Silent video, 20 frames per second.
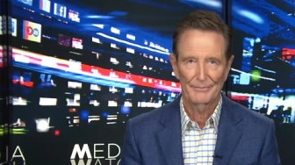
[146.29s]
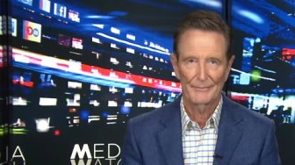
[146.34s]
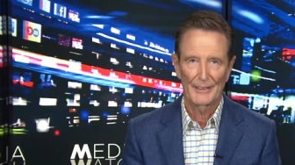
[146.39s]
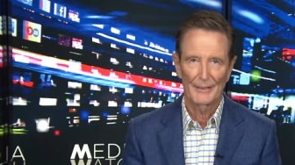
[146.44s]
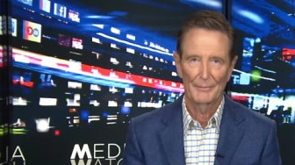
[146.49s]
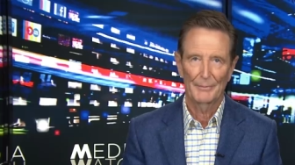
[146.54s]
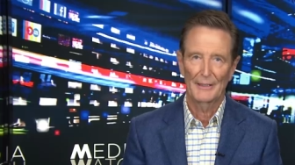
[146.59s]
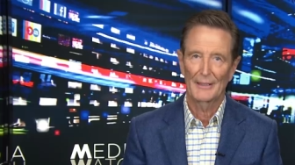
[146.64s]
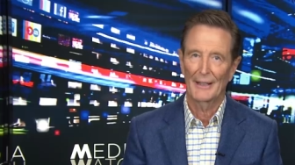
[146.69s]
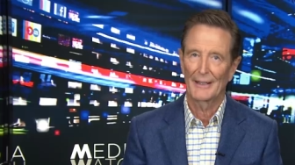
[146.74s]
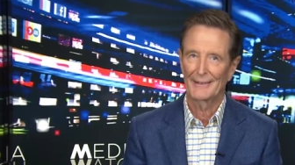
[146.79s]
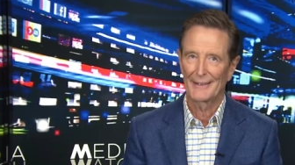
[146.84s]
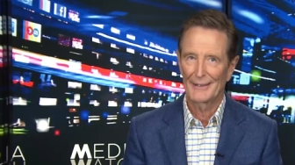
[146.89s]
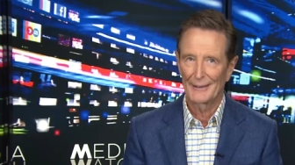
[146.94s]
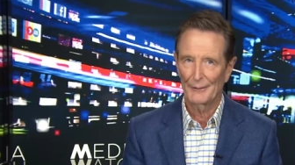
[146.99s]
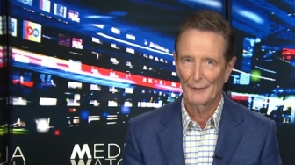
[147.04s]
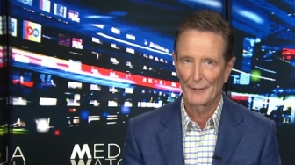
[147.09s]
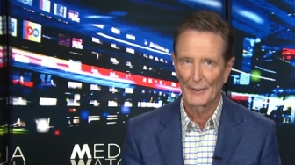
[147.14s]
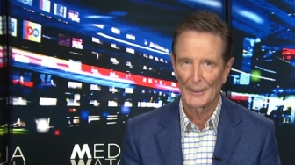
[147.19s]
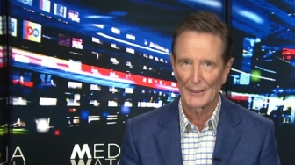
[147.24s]
He'd been
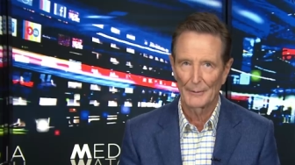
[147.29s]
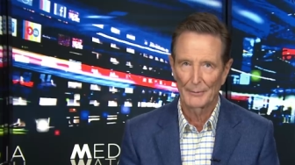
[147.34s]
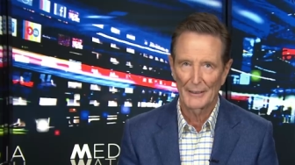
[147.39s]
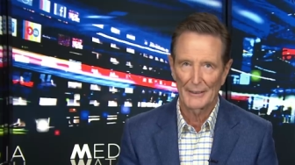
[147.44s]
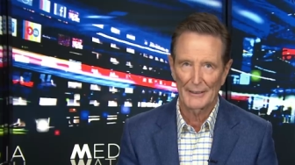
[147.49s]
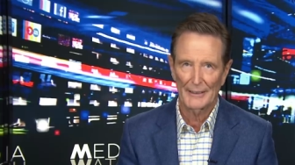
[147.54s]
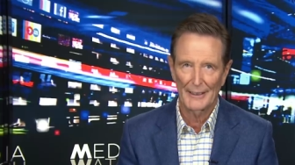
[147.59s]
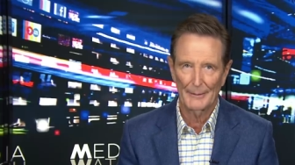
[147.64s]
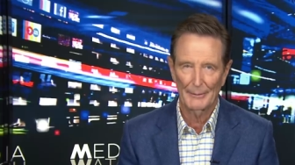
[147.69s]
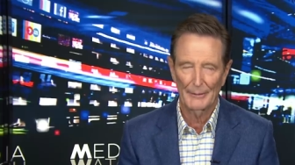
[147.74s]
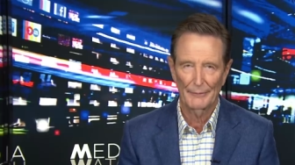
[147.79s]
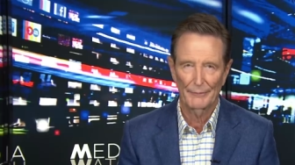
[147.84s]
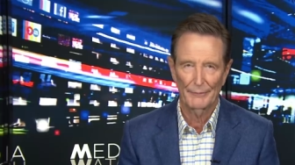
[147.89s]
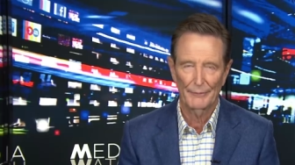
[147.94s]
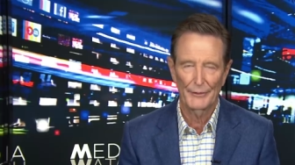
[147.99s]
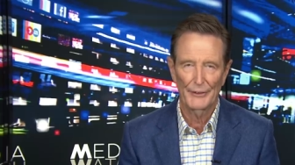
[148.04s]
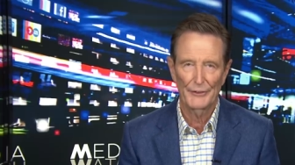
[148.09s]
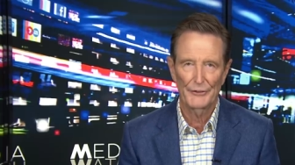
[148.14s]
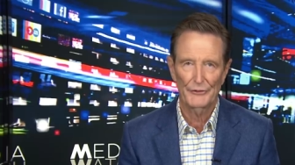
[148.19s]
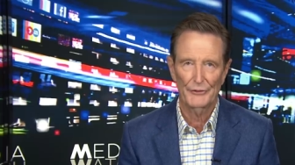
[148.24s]
identified by a couple of
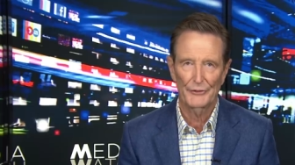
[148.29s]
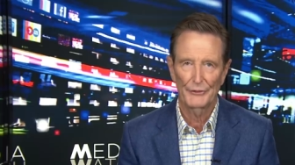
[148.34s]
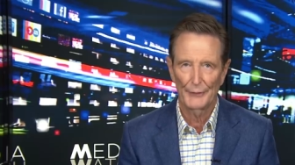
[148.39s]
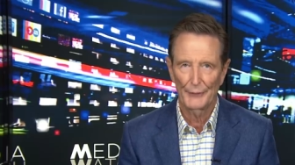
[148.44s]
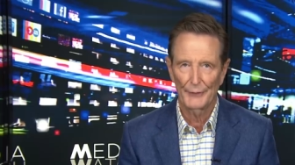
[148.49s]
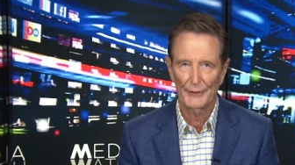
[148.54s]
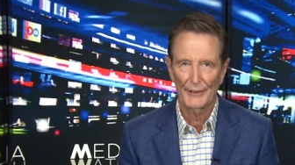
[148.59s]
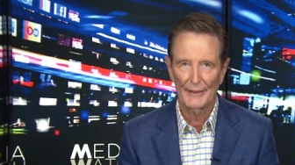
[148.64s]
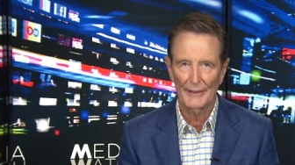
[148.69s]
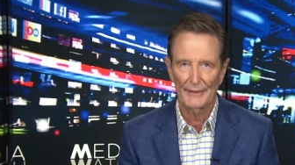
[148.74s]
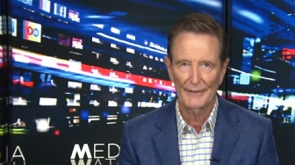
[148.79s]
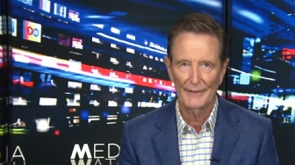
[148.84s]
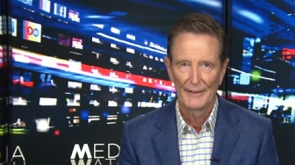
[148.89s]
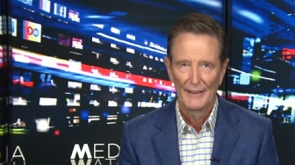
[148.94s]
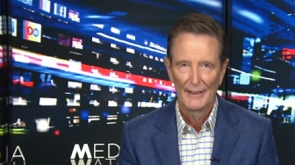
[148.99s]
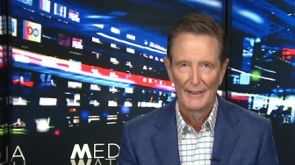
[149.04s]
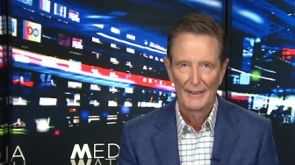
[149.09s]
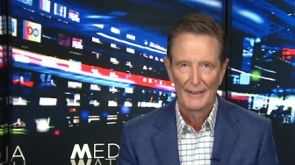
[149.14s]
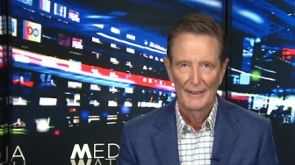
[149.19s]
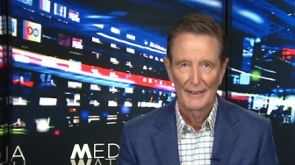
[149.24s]
fringe news sites,
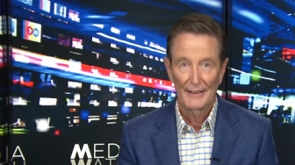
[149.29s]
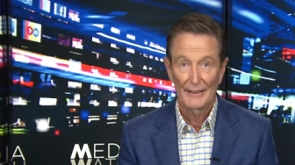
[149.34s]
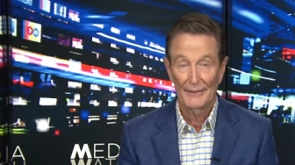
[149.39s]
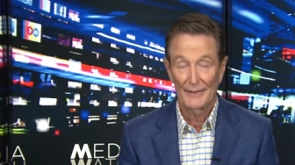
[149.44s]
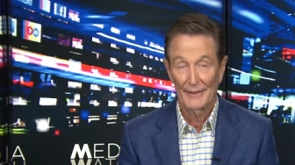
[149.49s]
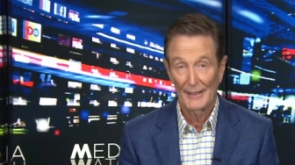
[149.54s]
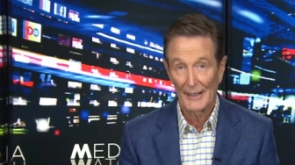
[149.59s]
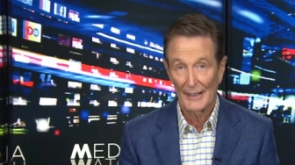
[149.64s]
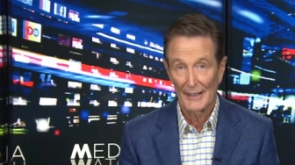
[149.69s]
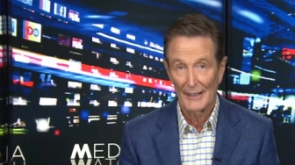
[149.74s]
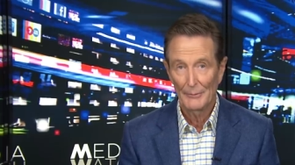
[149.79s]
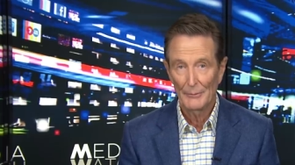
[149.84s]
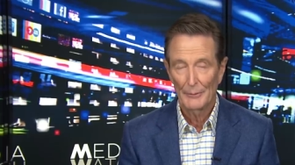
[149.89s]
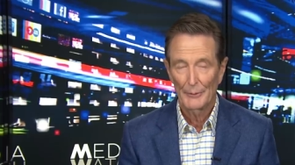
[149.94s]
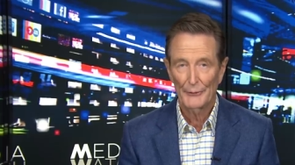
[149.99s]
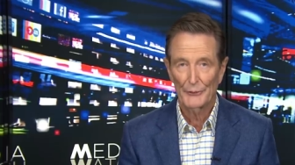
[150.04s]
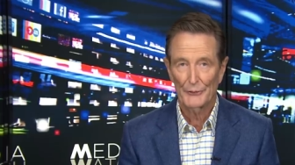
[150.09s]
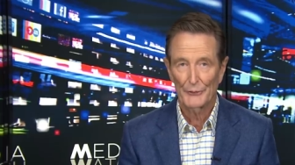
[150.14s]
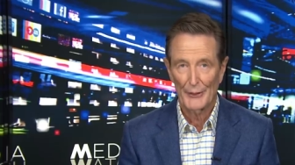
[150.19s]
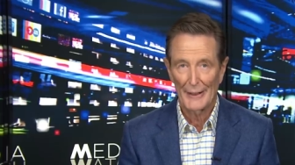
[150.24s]
and his name
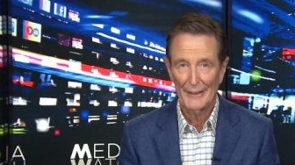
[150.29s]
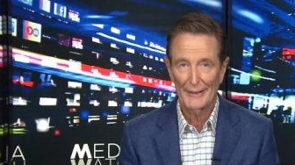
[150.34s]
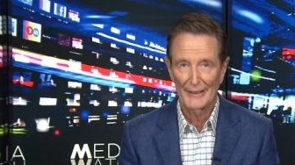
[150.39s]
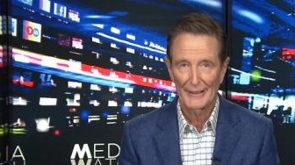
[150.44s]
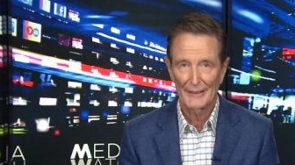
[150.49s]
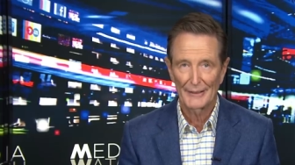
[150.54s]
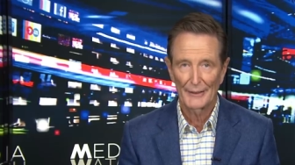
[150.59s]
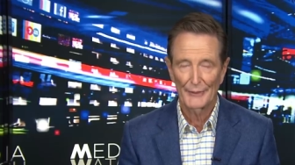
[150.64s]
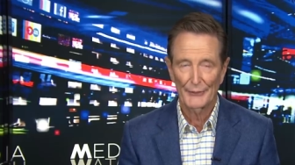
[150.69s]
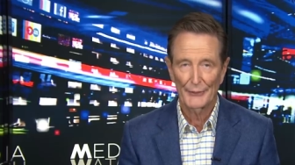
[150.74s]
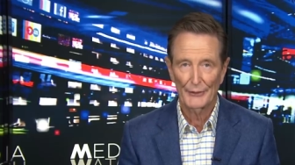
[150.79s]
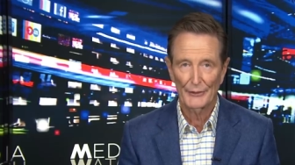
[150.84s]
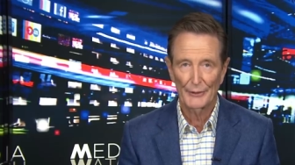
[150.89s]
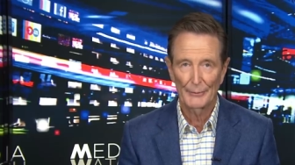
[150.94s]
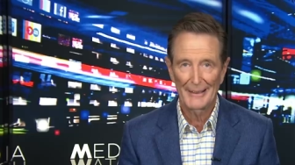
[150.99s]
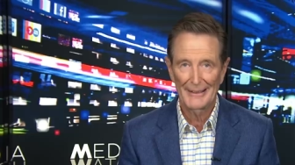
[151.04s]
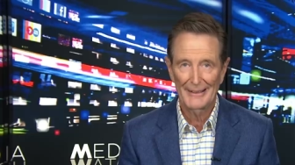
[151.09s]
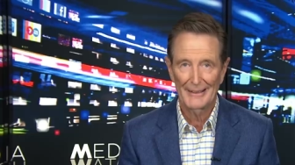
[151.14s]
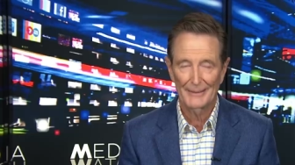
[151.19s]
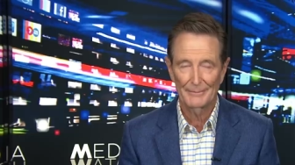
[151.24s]
was trending on social
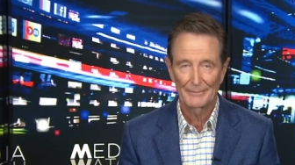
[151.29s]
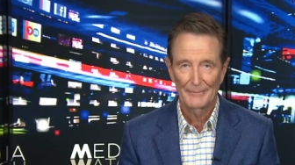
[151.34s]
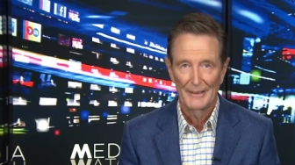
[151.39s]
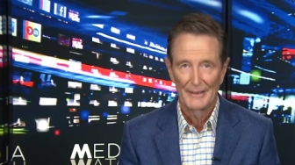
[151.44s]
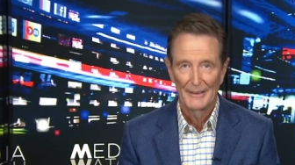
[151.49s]
media.